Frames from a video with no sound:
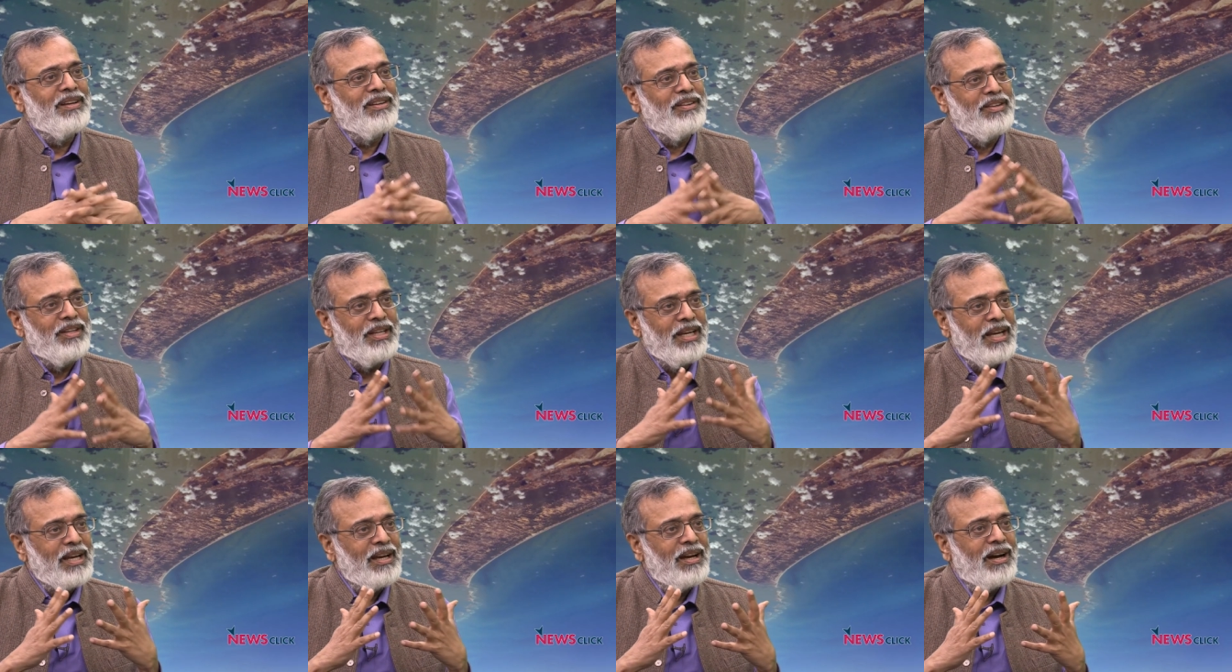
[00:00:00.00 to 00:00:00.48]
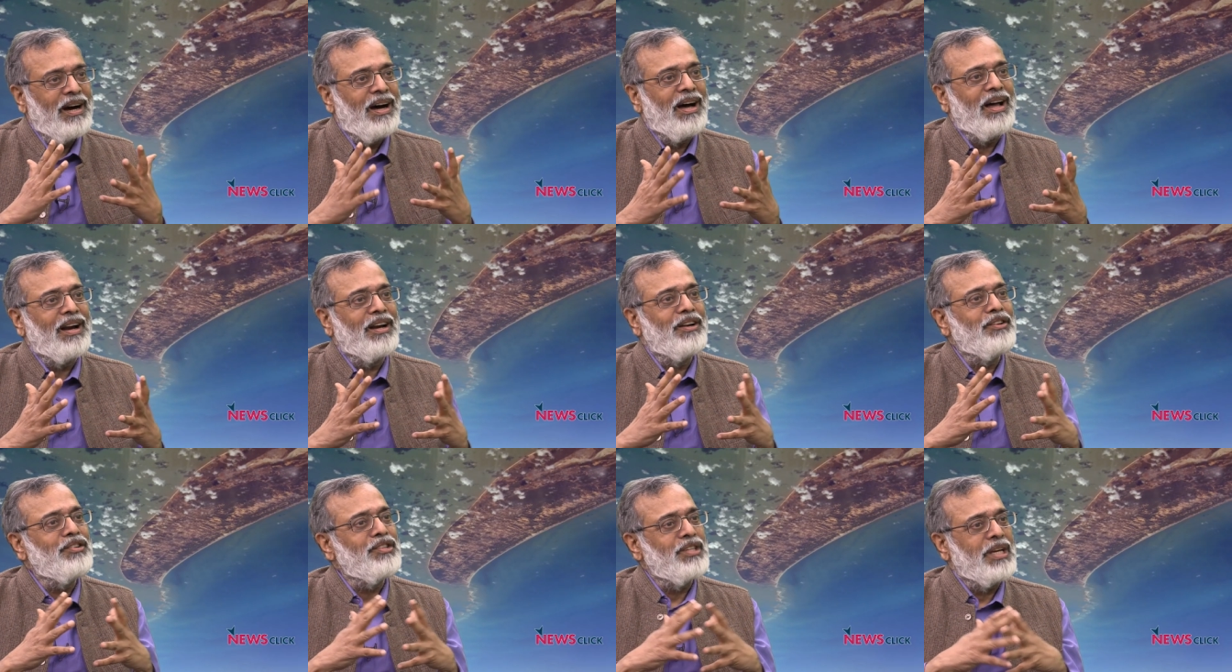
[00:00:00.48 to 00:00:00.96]
they
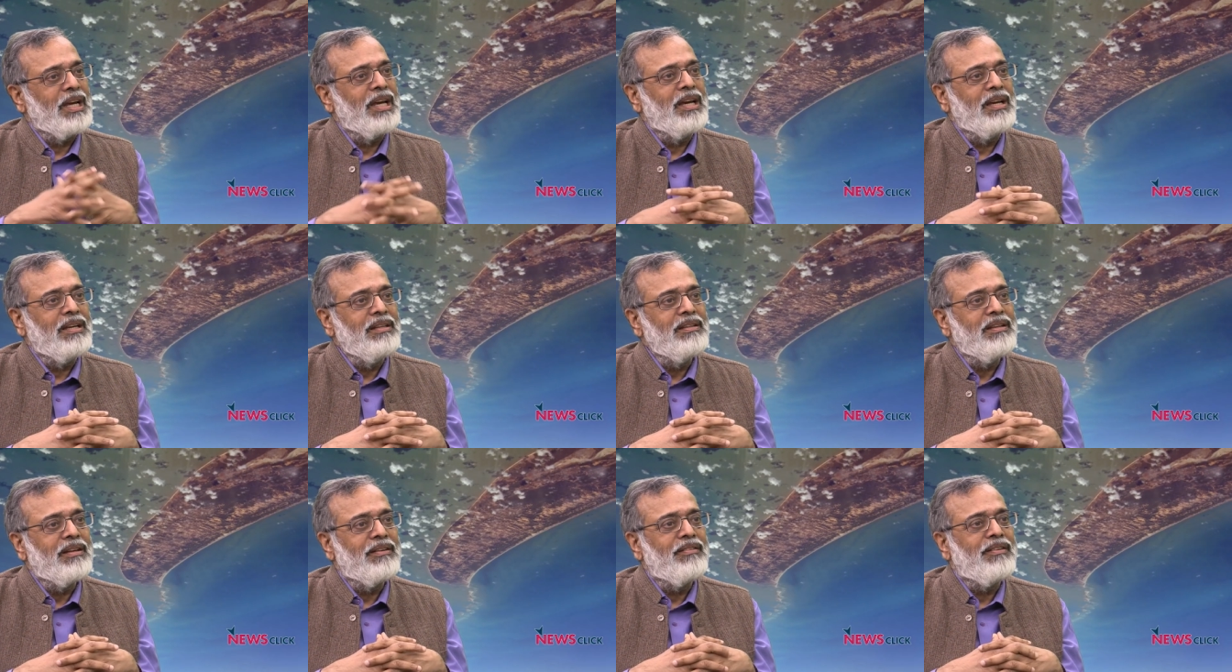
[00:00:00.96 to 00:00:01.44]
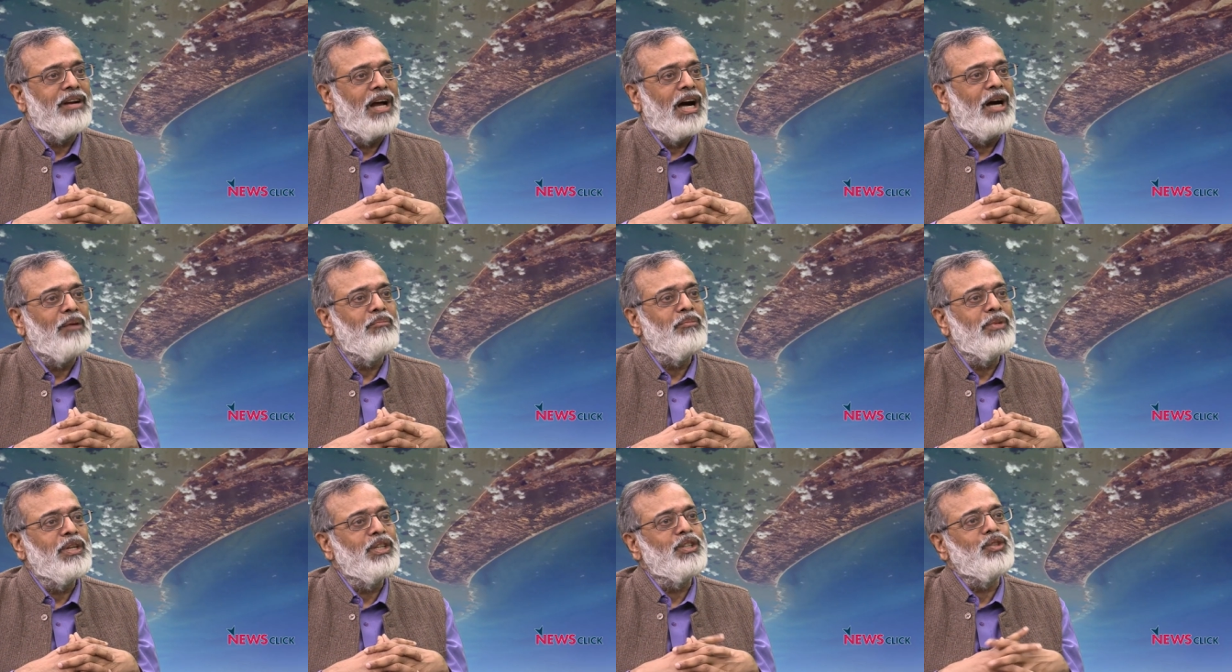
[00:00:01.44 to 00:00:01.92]
are saying that
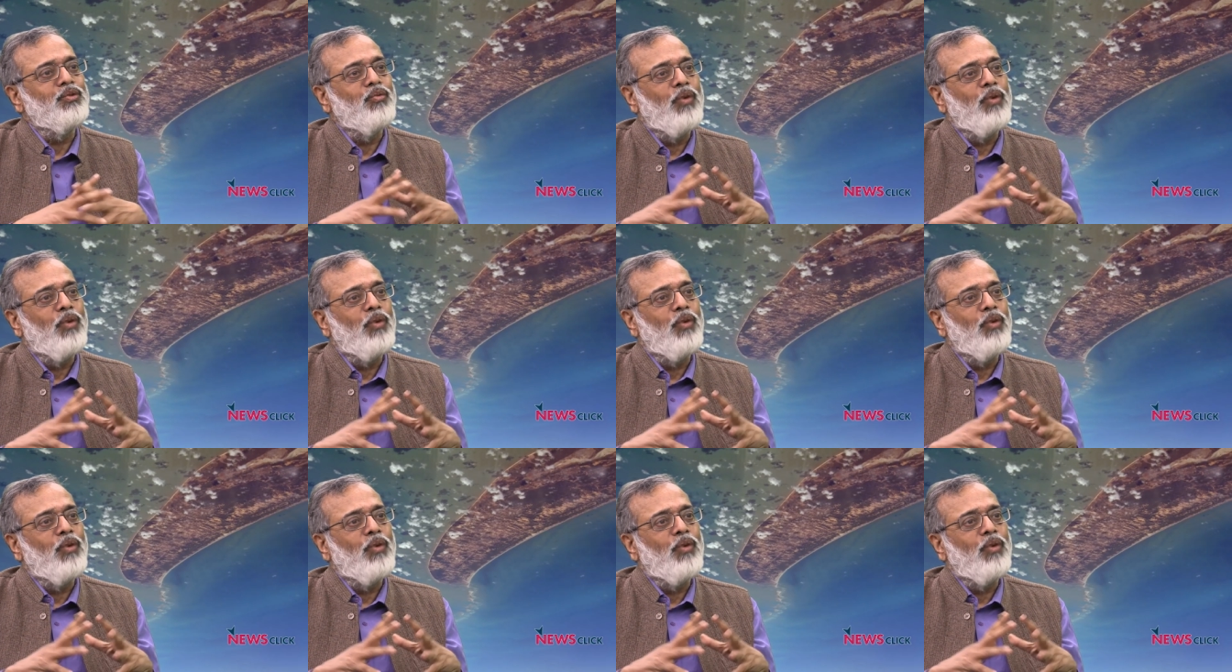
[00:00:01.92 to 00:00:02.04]
Ram is